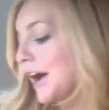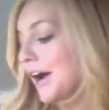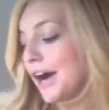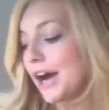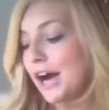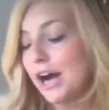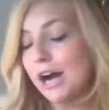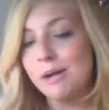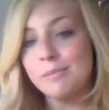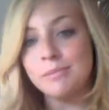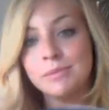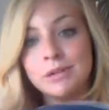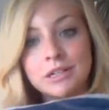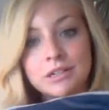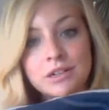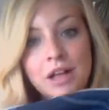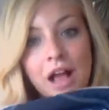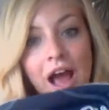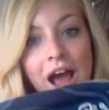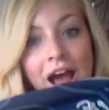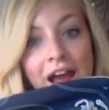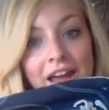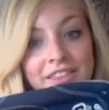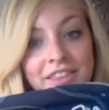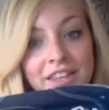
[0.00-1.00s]

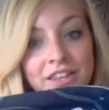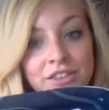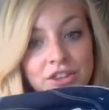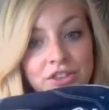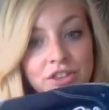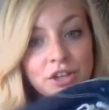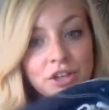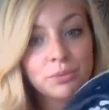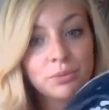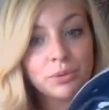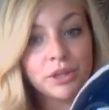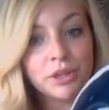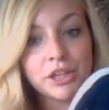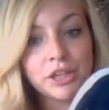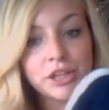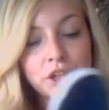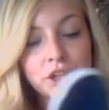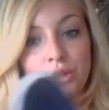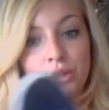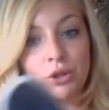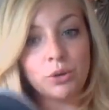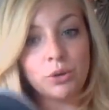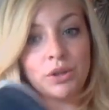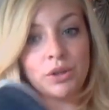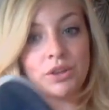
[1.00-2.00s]
I think that they're really
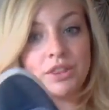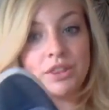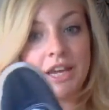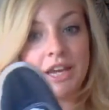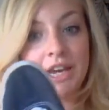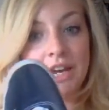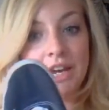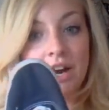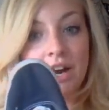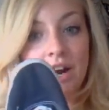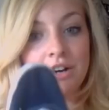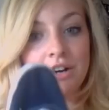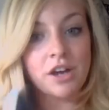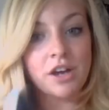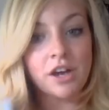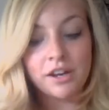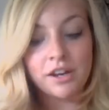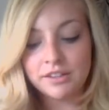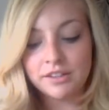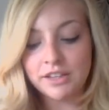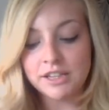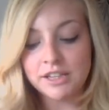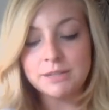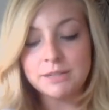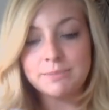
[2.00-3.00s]
cute. They are
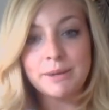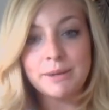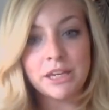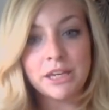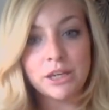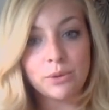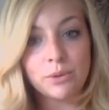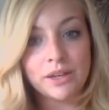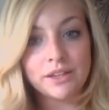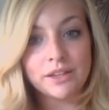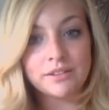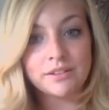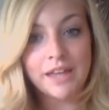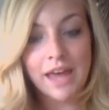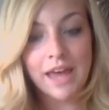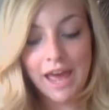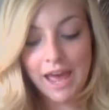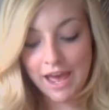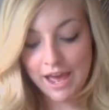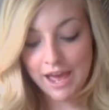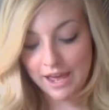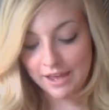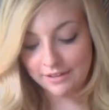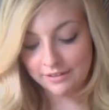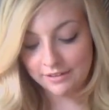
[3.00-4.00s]
not as conspicuous
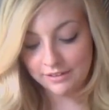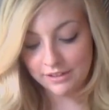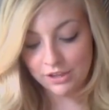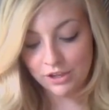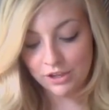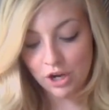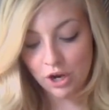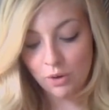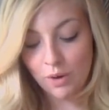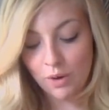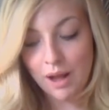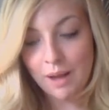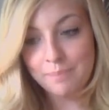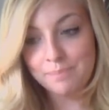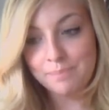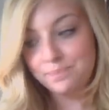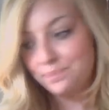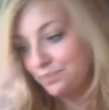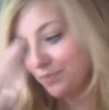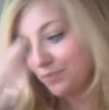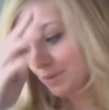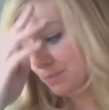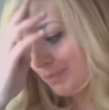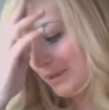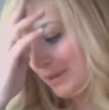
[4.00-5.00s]
as, you know,
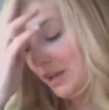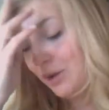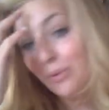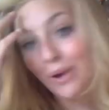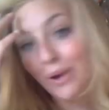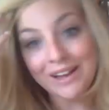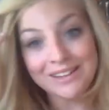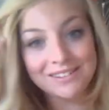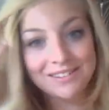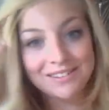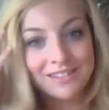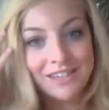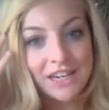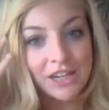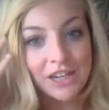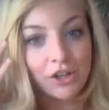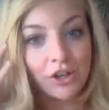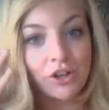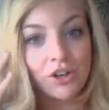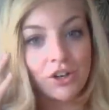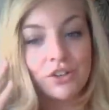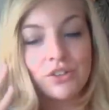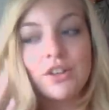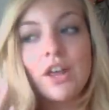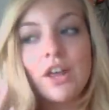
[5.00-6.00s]
big white
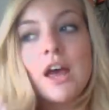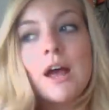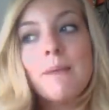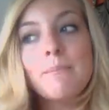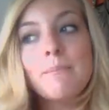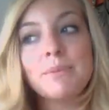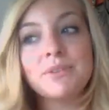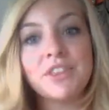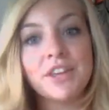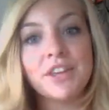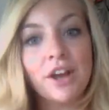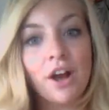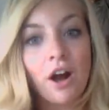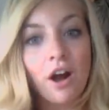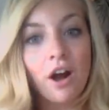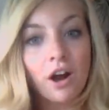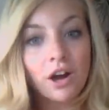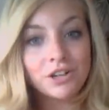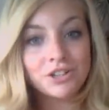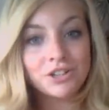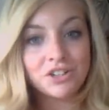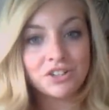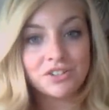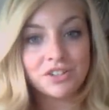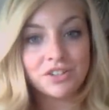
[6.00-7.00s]
sneakers, but they
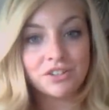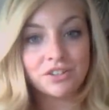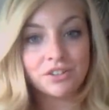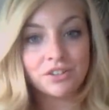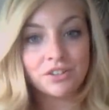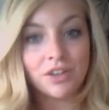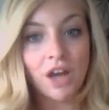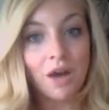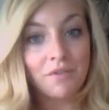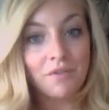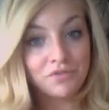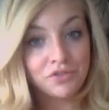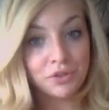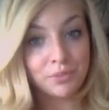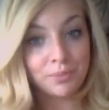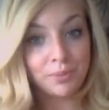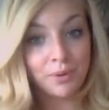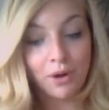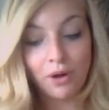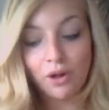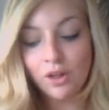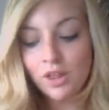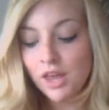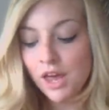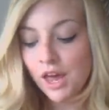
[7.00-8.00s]
are just as
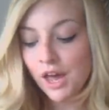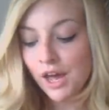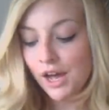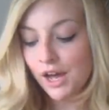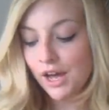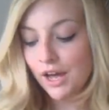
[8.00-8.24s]
comfortable.